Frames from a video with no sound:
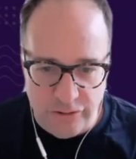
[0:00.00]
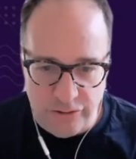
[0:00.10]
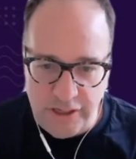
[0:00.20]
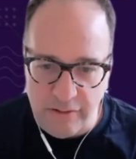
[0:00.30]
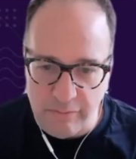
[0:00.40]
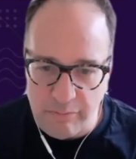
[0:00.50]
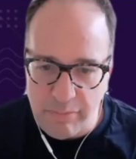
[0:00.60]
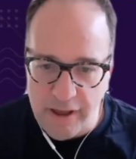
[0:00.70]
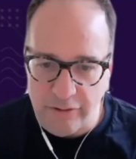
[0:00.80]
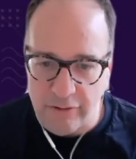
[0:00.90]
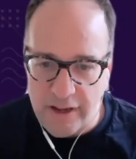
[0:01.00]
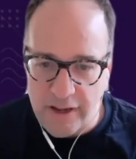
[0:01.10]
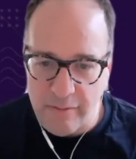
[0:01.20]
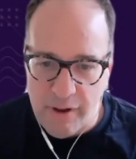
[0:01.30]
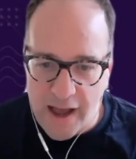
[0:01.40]
can better
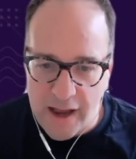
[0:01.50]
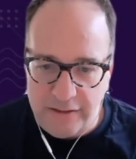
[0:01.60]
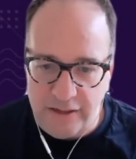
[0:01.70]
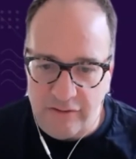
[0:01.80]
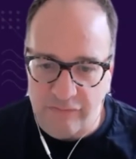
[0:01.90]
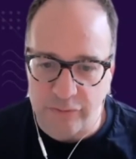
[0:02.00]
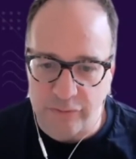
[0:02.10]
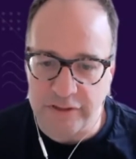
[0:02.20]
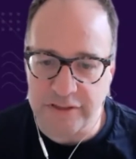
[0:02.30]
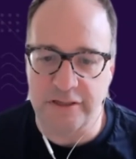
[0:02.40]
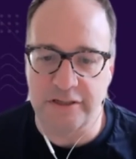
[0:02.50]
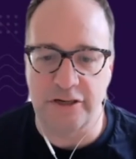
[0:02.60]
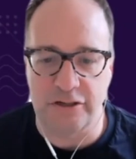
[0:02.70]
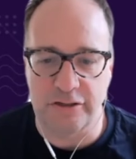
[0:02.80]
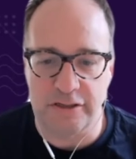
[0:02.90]
impact and influence
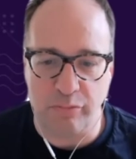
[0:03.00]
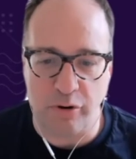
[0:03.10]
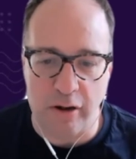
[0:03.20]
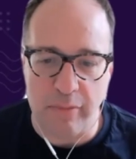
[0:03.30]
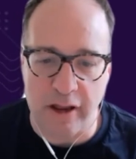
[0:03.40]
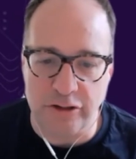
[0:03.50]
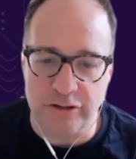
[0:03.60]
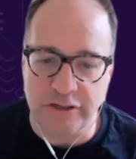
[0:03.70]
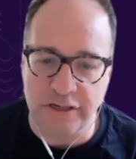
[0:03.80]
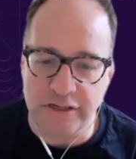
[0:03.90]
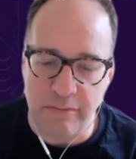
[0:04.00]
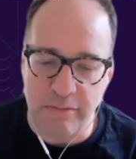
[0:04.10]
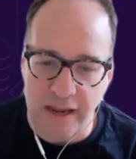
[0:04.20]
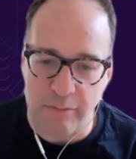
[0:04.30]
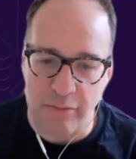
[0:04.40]
decisions that product managers need to
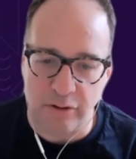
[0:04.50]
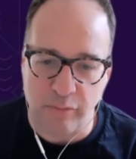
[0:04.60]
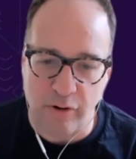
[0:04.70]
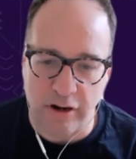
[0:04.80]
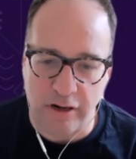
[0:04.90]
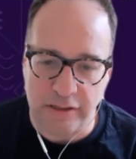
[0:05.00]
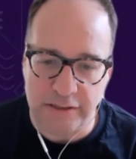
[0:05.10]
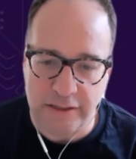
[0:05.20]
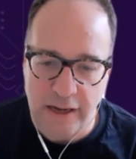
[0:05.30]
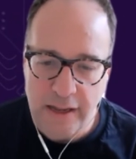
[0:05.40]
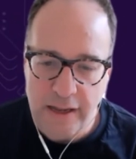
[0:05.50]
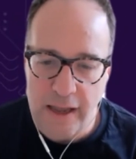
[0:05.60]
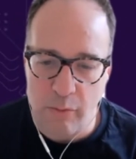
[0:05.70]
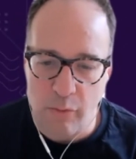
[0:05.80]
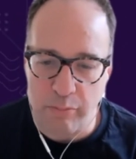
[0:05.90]
make about their products?
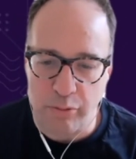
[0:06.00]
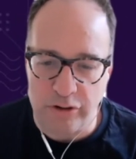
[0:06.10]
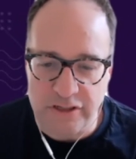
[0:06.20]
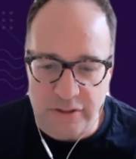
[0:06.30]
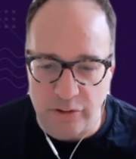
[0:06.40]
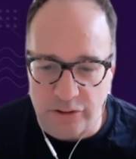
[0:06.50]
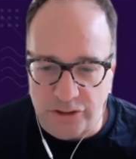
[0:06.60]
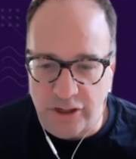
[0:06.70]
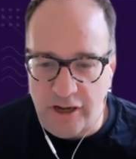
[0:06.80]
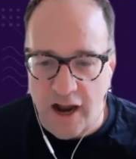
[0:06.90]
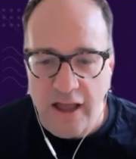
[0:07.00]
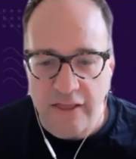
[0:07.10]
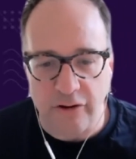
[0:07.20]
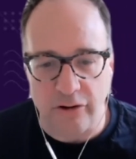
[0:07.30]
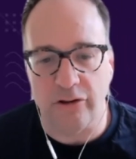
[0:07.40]
And what principles should guide
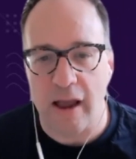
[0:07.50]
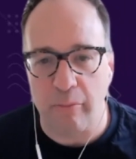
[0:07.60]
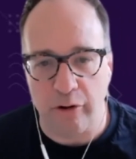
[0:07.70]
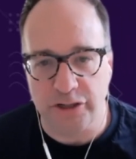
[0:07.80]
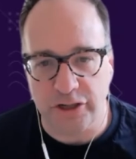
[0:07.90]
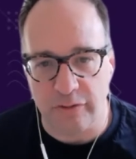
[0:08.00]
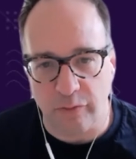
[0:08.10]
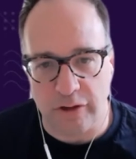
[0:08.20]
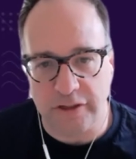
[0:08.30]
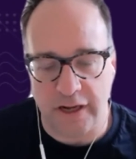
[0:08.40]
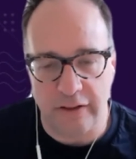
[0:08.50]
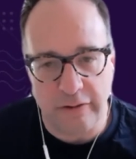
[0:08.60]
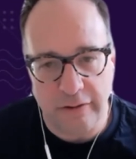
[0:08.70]
their collaboration and work together?